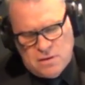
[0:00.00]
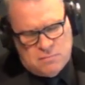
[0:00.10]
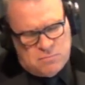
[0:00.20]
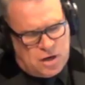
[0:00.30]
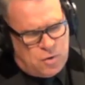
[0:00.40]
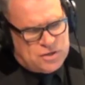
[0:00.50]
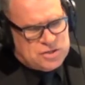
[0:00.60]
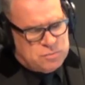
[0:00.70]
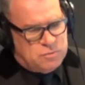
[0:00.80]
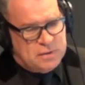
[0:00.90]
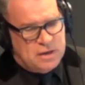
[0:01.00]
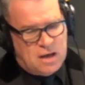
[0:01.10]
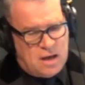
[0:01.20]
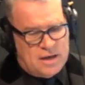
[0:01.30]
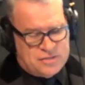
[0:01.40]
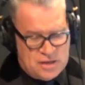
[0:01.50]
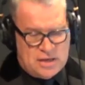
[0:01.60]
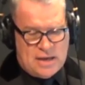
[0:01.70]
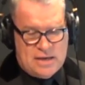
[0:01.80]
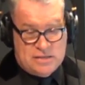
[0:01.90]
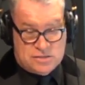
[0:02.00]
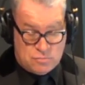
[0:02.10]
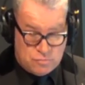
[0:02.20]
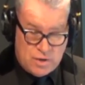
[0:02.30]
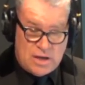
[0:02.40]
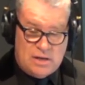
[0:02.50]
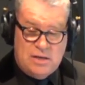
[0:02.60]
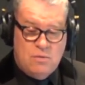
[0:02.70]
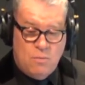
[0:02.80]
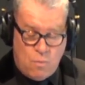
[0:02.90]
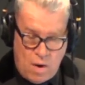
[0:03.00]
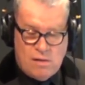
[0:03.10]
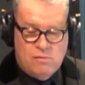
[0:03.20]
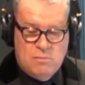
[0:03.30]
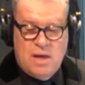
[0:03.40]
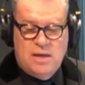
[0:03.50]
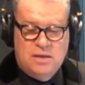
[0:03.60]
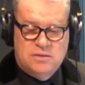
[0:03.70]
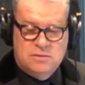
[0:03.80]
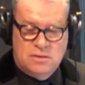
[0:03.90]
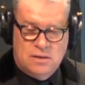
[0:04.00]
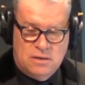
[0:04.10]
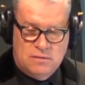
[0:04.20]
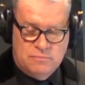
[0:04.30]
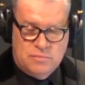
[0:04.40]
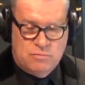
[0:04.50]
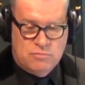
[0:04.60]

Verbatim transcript: my question would be, I think it's a really well-made um,